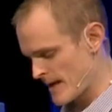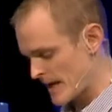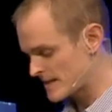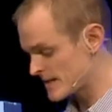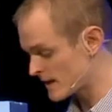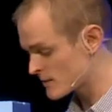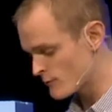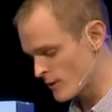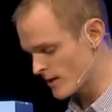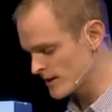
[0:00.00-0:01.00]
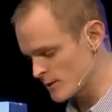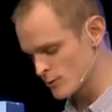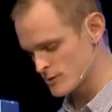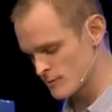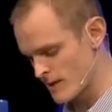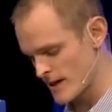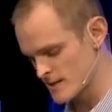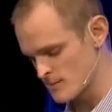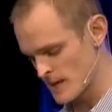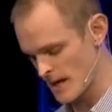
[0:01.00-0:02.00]
It takes very little to
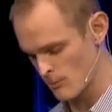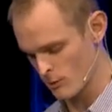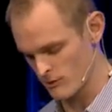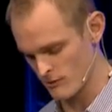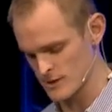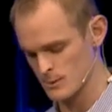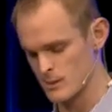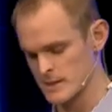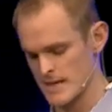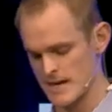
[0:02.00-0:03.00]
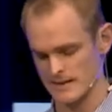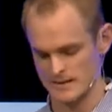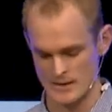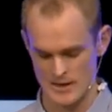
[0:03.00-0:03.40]
raise me up or thrust me down.